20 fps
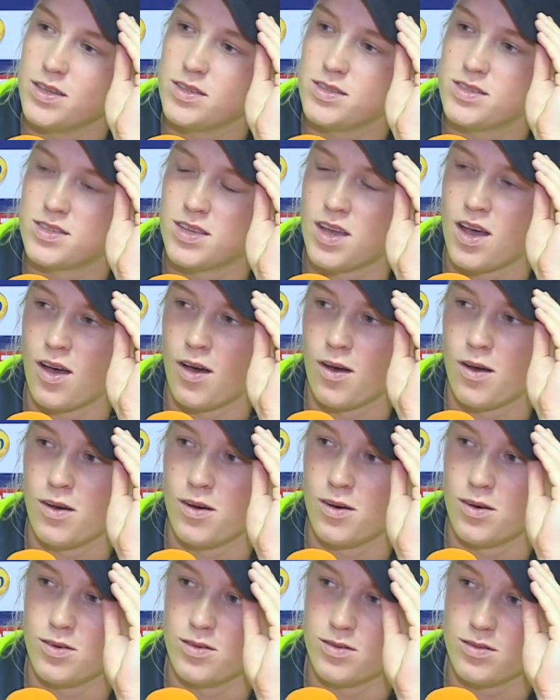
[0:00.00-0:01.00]

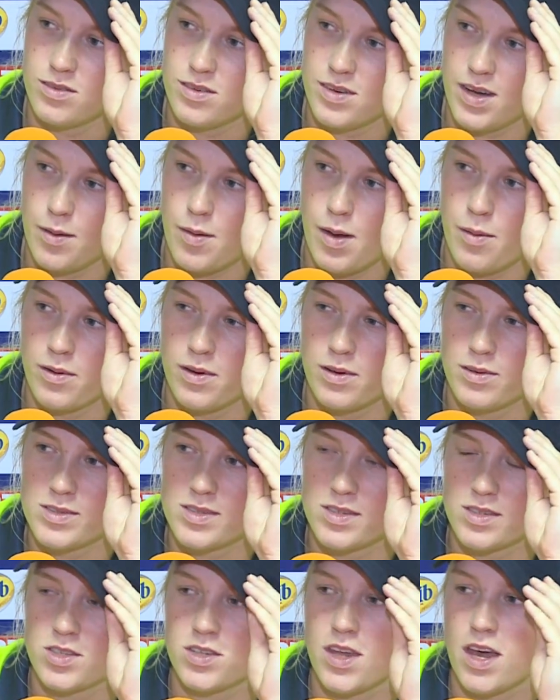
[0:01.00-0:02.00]
So I remember it
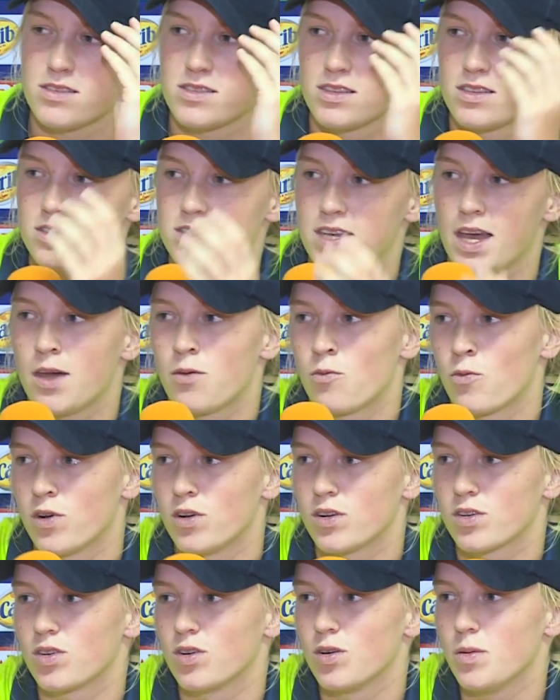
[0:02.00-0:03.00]
was the 2010
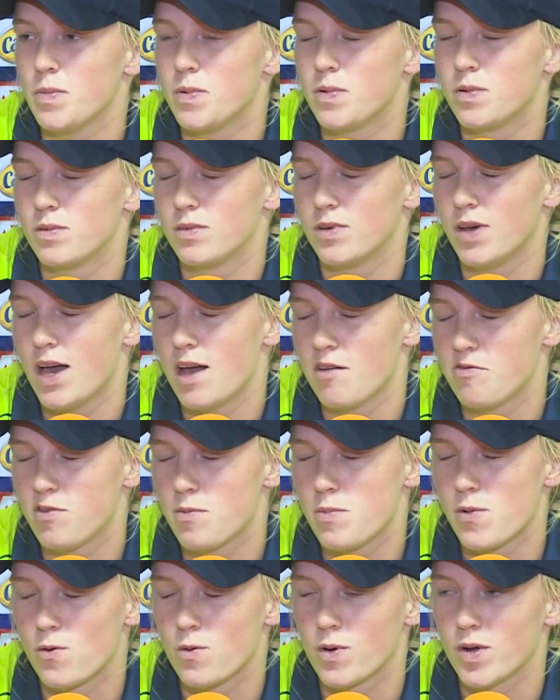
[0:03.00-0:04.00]
World Cup,
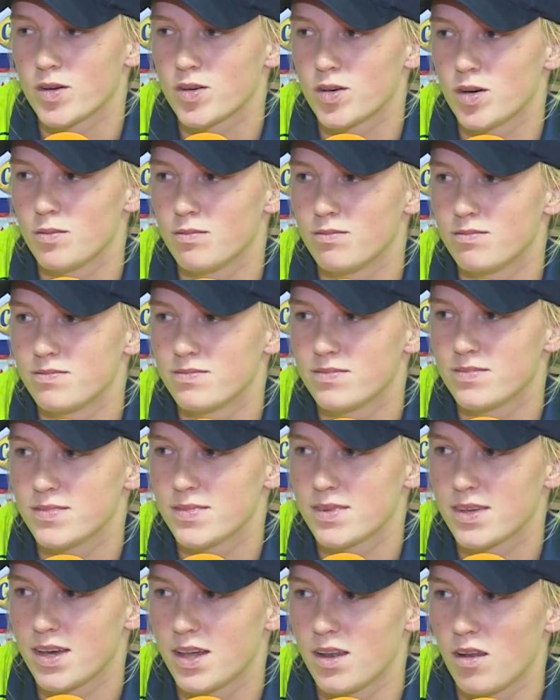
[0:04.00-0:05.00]
Football World Cup,
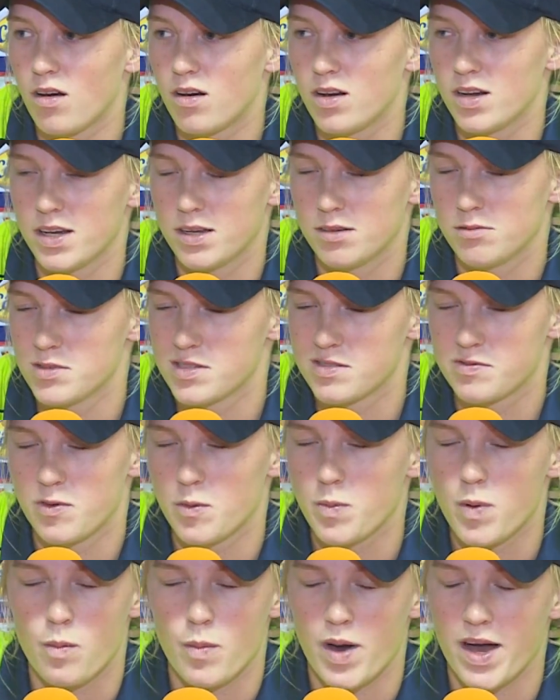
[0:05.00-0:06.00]
and I was
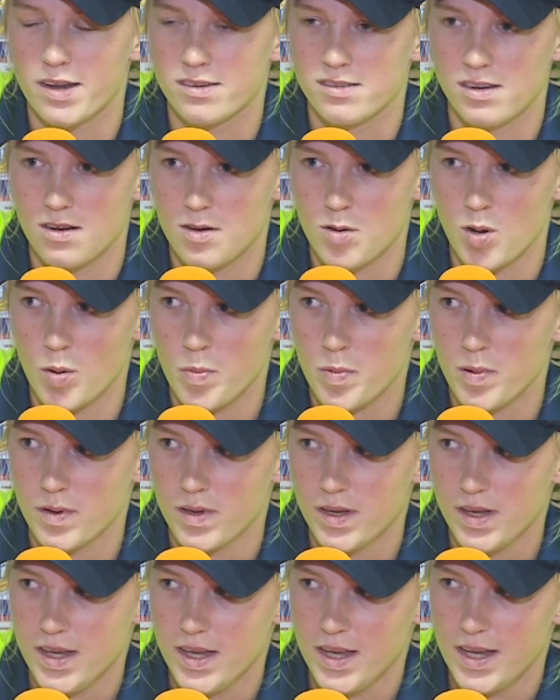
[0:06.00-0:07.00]
football mad growing up,
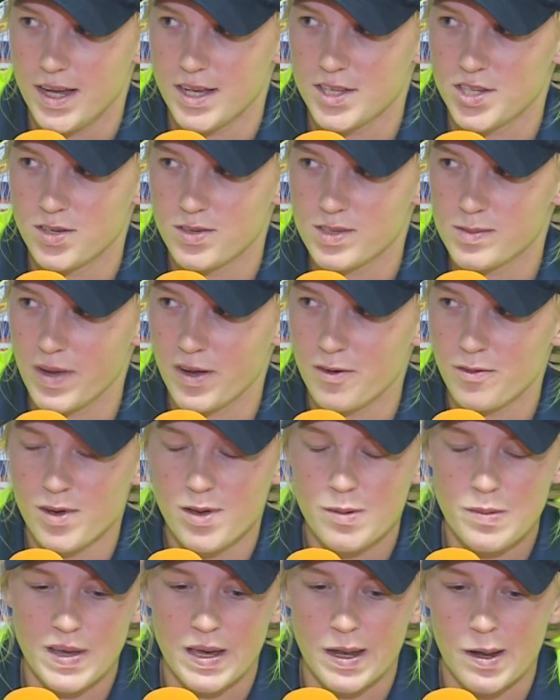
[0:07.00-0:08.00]
and she was my
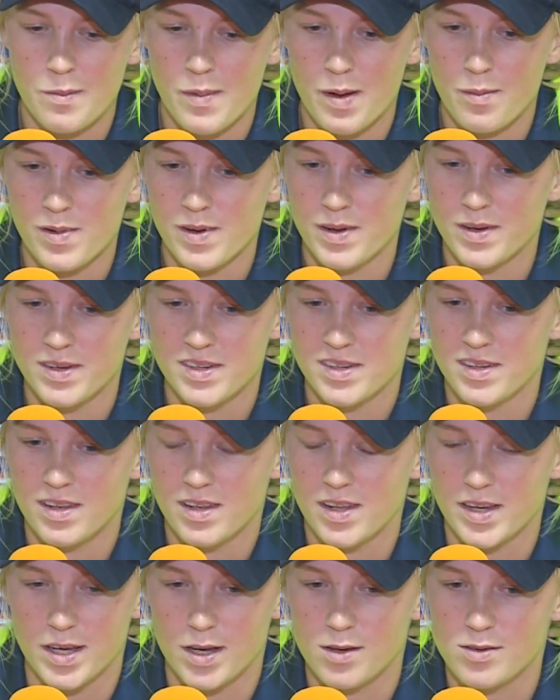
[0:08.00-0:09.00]
roomie, and I remember
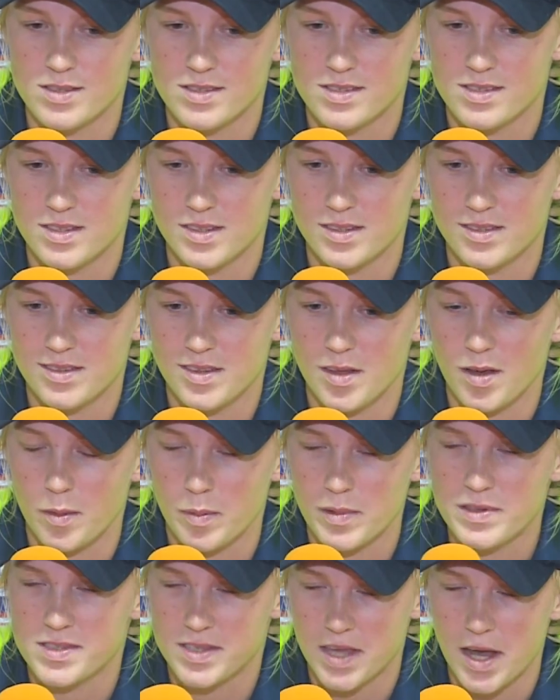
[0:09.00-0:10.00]
like I was
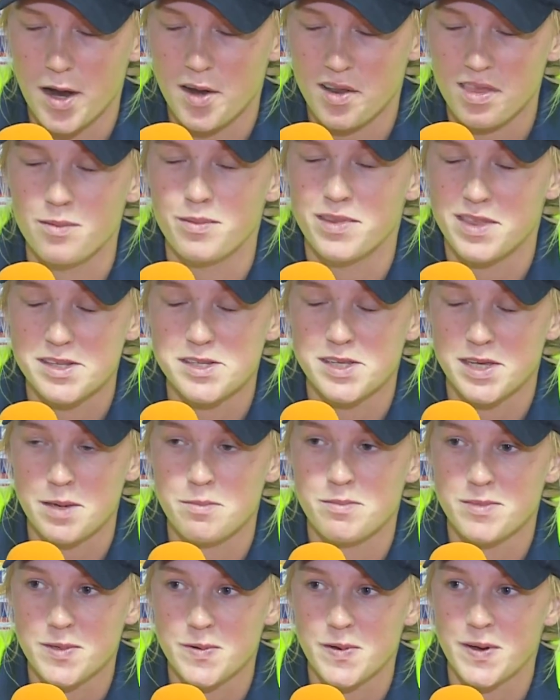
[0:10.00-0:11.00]
a bit scared of them in the
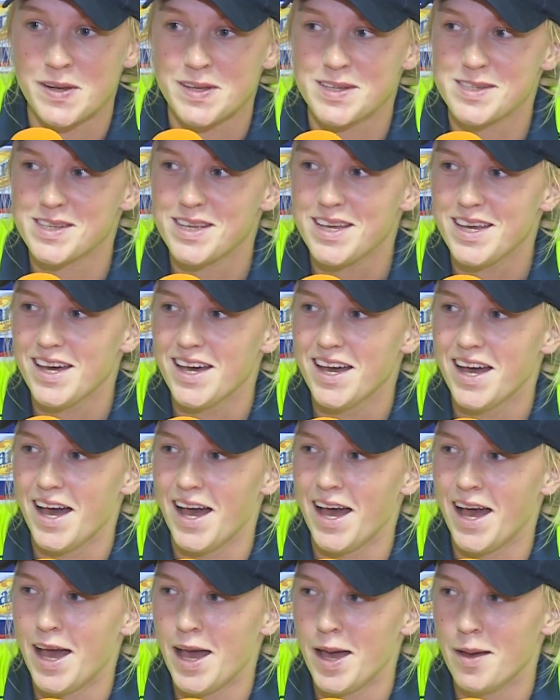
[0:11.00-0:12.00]
team, to be honest.
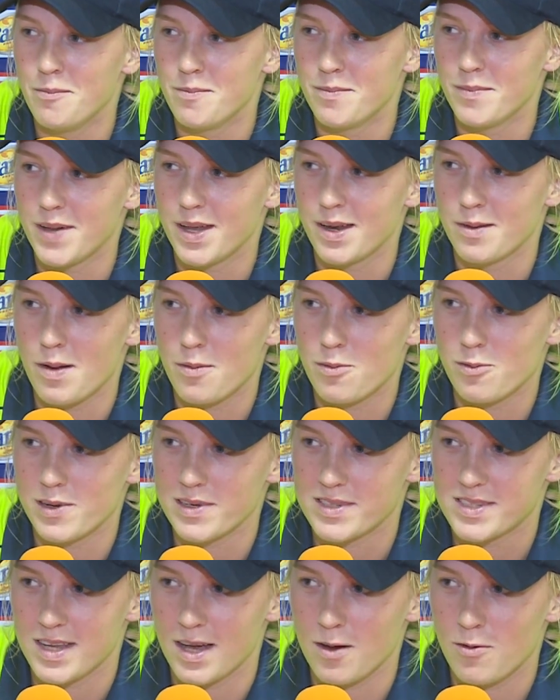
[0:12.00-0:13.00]
And I remember
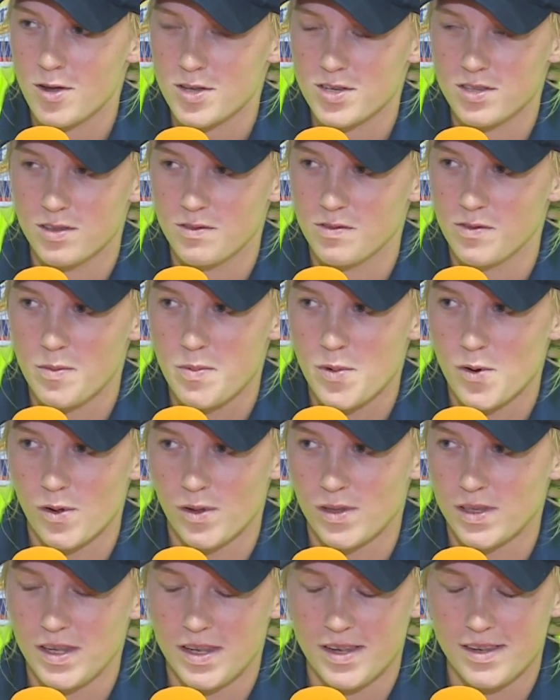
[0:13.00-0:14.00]
we were sat watching the
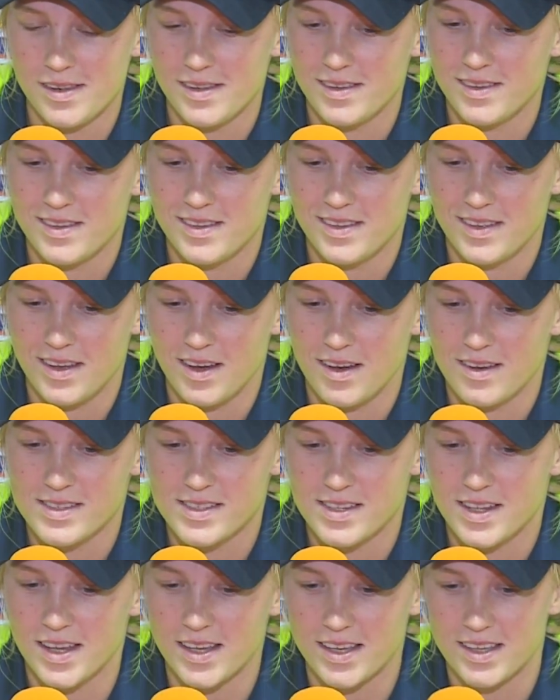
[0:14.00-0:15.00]
football, and I
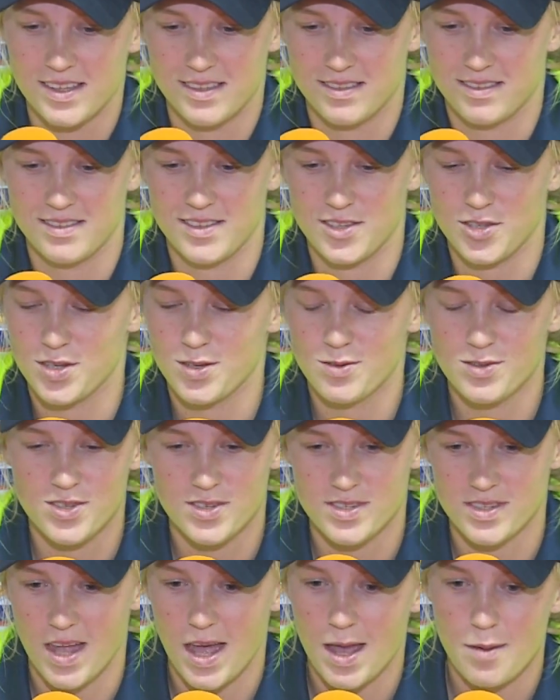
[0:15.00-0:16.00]
was like, she was
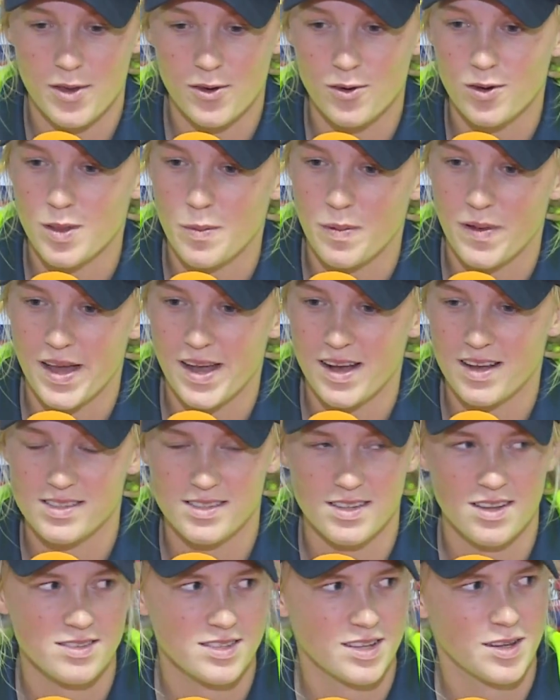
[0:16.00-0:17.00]
just naming all the
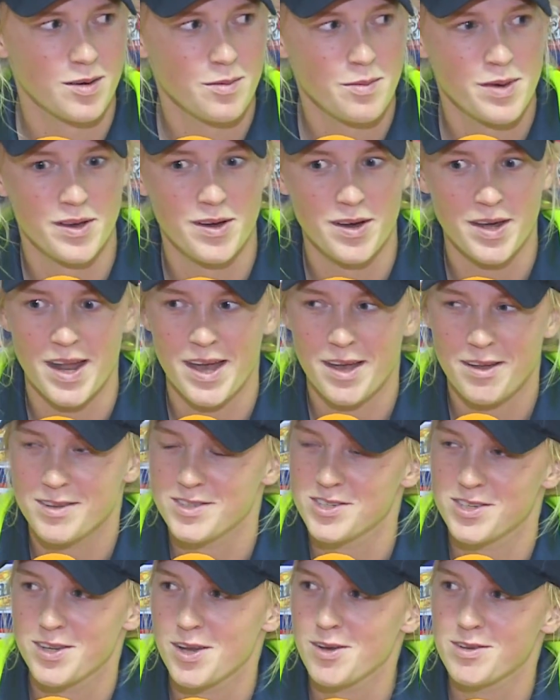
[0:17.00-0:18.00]
players, and I was like, oh my God, how
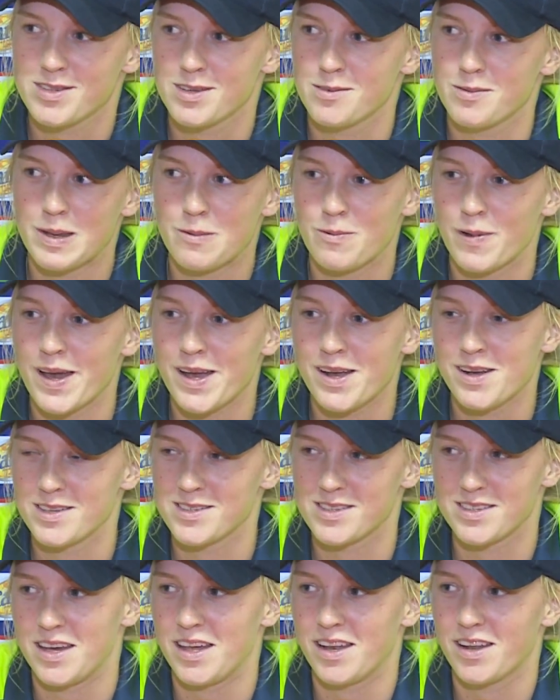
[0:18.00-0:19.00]
does she know so many
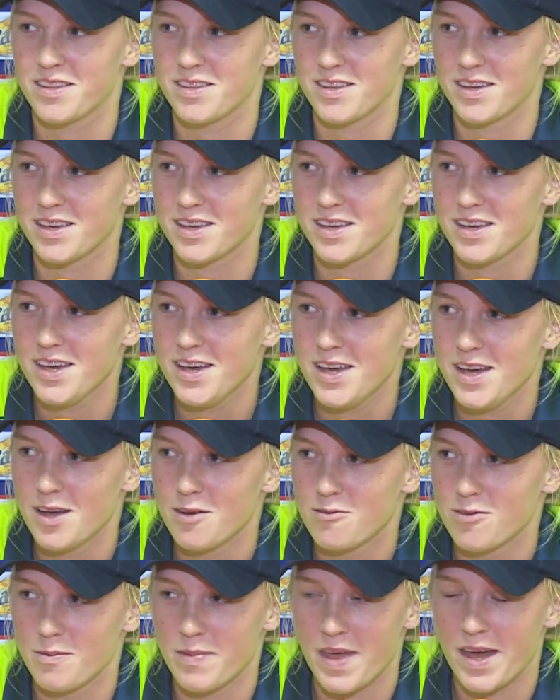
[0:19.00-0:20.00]
players? And I think
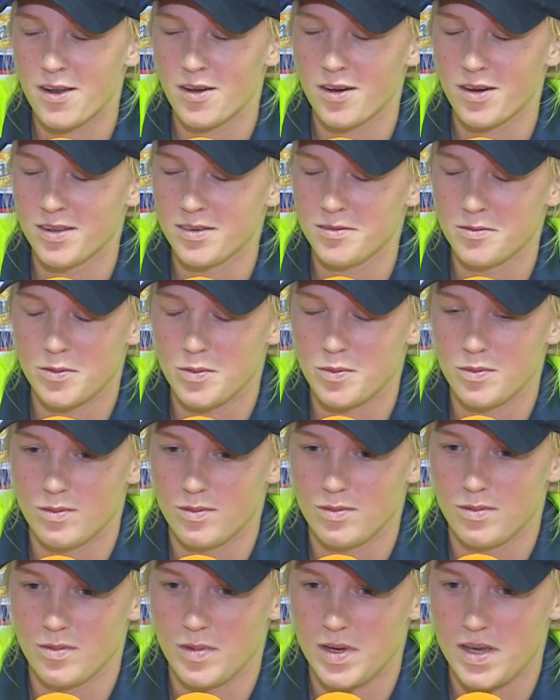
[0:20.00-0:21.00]
from then on,
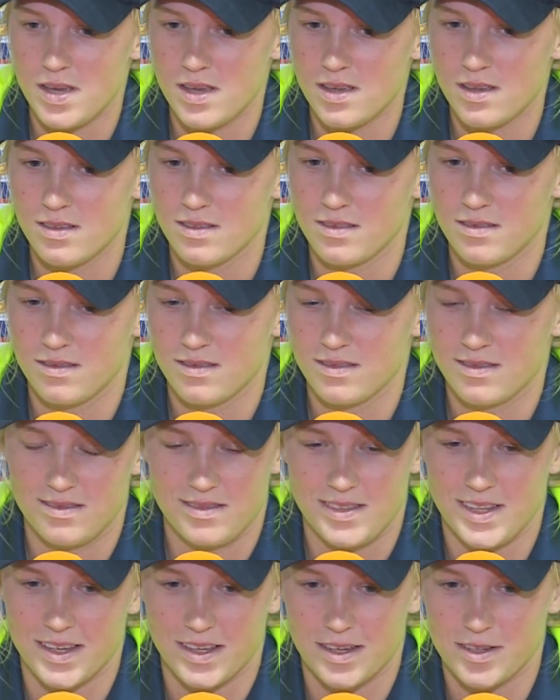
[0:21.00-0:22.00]

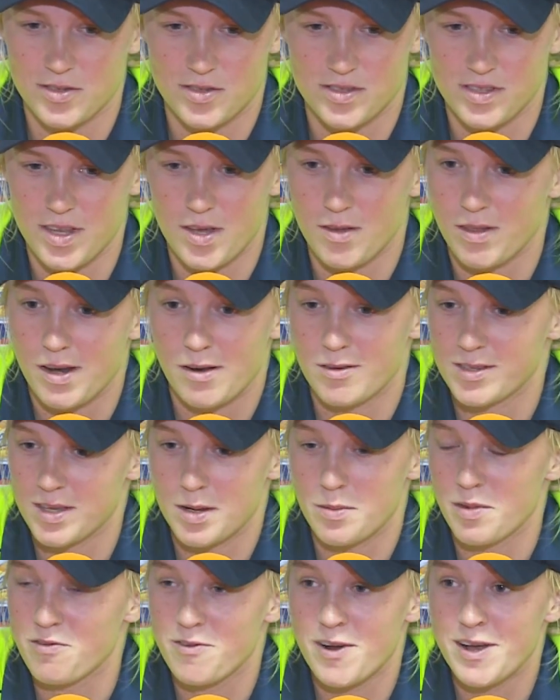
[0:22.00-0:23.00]
I just knew that I was
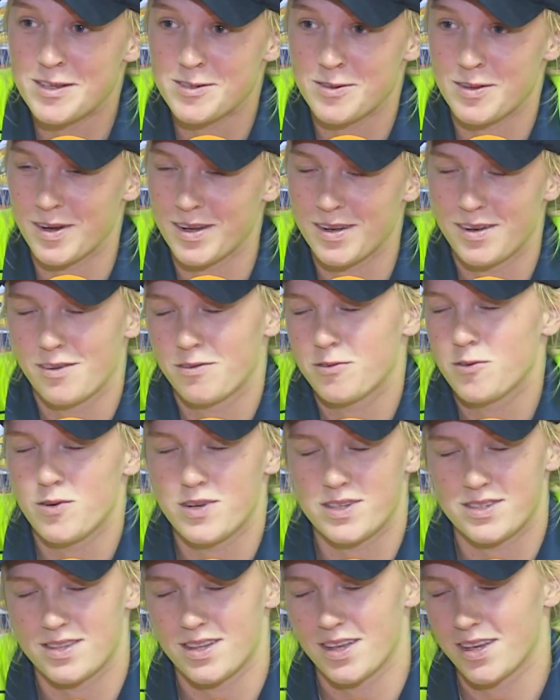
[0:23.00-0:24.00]
going to be friends with her, and of
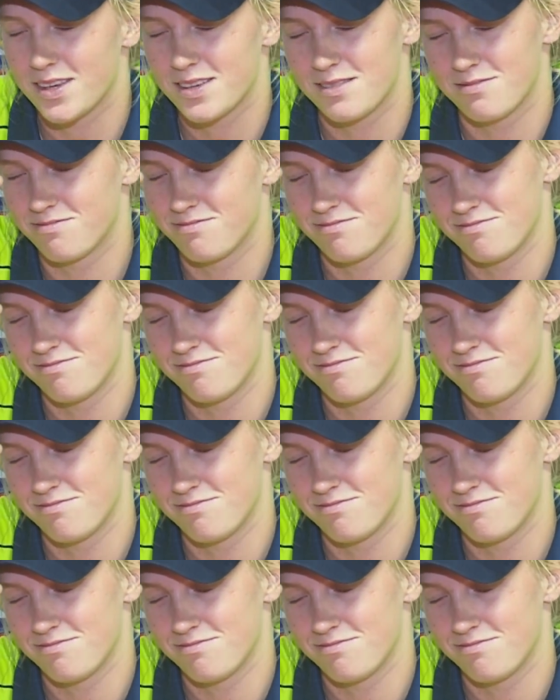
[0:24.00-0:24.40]
course, like,